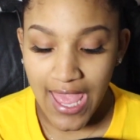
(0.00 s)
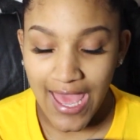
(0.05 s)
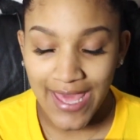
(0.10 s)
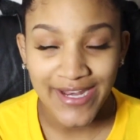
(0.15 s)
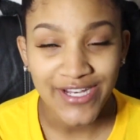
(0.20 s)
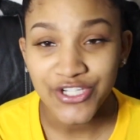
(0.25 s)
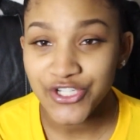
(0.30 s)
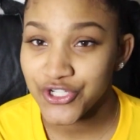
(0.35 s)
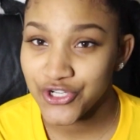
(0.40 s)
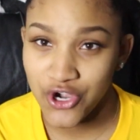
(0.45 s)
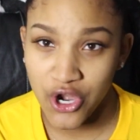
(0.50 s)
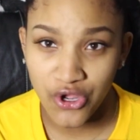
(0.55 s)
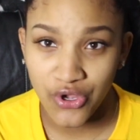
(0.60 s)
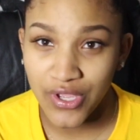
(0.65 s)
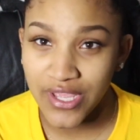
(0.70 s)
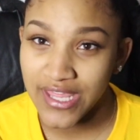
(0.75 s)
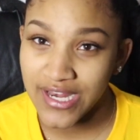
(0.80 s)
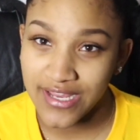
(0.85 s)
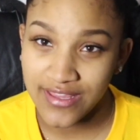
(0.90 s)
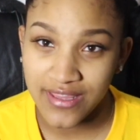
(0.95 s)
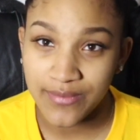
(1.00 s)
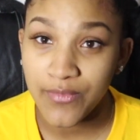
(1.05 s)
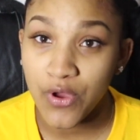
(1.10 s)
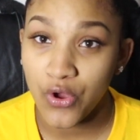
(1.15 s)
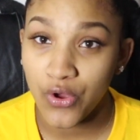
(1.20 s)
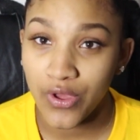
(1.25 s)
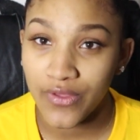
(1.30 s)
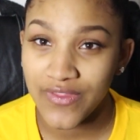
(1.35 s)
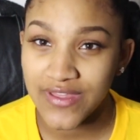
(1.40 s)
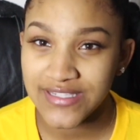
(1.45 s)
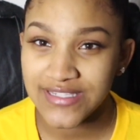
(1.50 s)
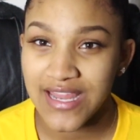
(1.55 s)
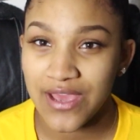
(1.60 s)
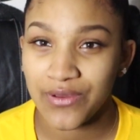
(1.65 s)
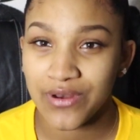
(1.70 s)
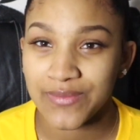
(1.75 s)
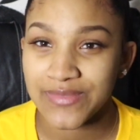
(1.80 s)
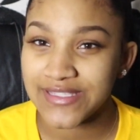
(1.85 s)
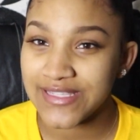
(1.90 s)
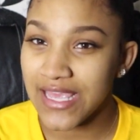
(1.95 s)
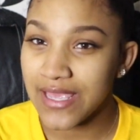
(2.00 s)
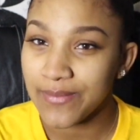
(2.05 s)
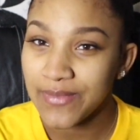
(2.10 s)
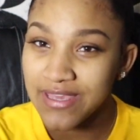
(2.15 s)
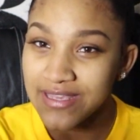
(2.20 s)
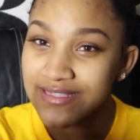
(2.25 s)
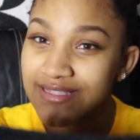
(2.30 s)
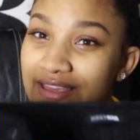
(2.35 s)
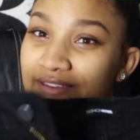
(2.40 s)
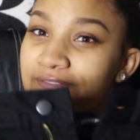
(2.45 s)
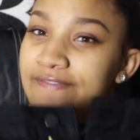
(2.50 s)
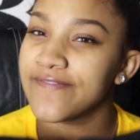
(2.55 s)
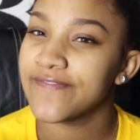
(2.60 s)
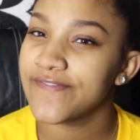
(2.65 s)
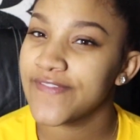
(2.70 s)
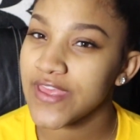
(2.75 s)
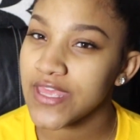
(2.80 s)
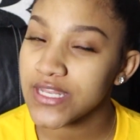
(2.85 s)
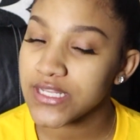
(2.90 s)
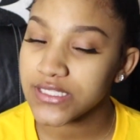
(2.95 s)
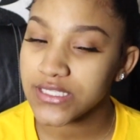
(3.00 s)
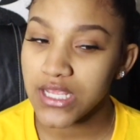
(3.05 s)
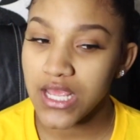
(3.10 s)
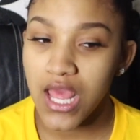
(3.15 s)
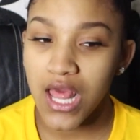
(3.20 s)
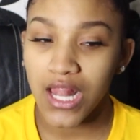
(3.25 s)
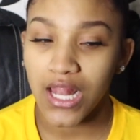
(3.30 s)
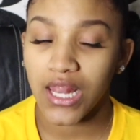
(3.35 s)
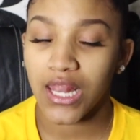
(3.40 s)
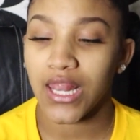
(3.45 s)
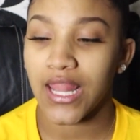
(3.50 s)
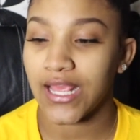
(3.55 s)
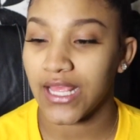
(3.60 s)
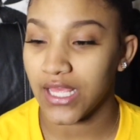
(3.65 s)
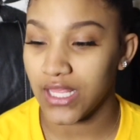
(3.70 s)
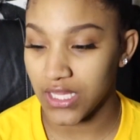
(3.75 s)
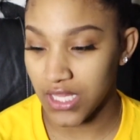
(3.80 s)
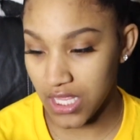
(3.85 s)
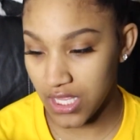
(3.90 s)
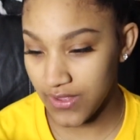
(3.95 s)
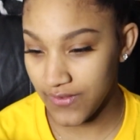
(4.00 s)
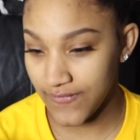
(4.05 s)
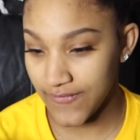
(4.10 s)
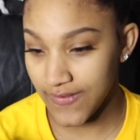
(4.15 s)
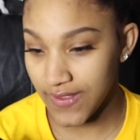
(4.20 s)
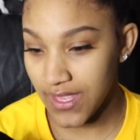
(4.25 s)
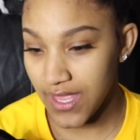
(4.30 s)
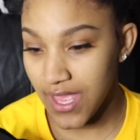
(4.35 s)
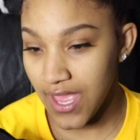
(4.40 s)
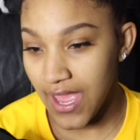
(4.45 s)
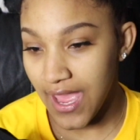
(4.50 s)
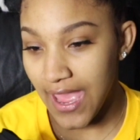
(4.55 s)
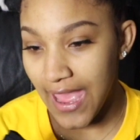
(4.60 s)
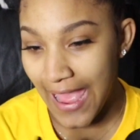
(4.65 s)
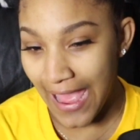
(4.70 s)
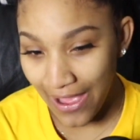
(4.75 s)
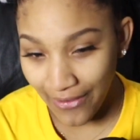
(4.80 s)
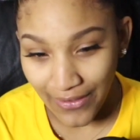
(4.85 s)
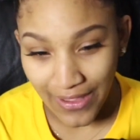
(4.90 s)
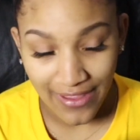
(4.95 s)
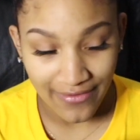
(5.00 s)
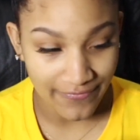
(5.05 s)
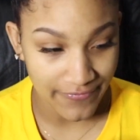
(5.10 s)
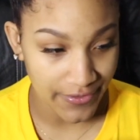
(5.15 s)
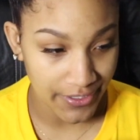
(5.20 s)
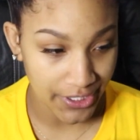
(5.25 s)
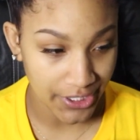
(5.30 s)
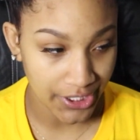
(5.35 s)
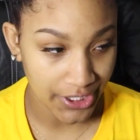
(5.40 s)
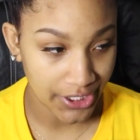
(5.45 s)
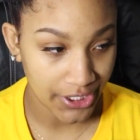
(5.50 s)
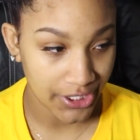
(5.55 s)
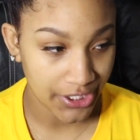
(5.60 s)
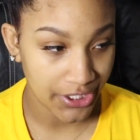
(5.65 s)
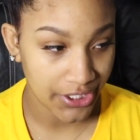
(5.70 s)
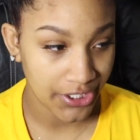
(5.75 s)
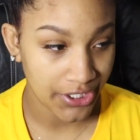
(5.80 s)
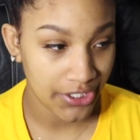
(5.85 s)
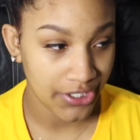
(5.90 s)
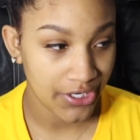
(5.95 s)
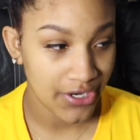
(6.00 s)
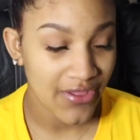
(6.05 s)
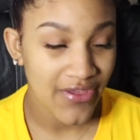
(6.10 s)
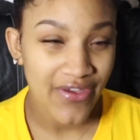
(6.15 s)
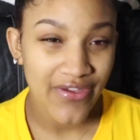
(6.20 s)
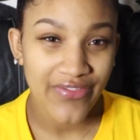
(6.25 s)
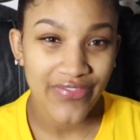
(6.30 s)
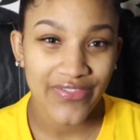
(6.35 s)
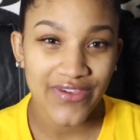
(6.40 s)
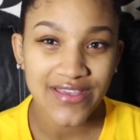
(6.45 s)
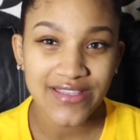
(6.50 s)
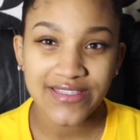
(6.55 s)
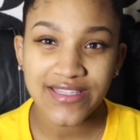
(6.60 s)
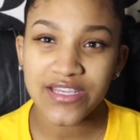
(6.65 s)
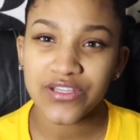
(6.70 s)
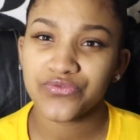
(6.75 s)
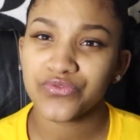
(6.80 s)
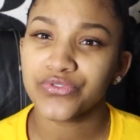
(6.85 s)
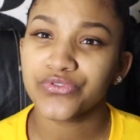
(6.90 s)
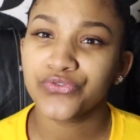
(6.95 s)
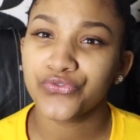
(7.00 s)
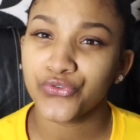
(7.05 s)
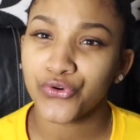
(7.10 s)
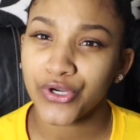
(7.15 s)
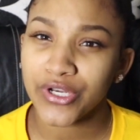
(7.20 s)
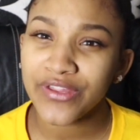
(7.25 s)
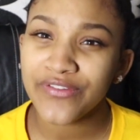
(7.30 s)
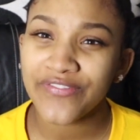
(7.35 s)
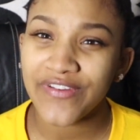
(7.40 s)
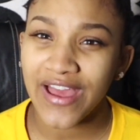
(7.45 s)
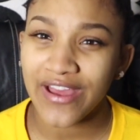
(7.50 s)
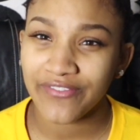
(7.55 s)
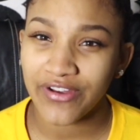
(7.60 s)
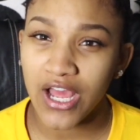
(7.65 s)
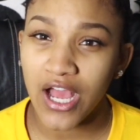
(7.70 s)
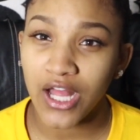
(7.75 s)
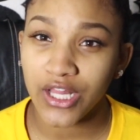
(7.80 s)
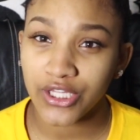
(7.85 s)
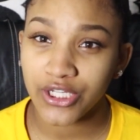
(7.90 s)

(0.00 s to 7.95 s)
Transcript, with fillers: I didn't struggle getting them on. That's not what I'm saying because they fit like a glove. However, these things were $45.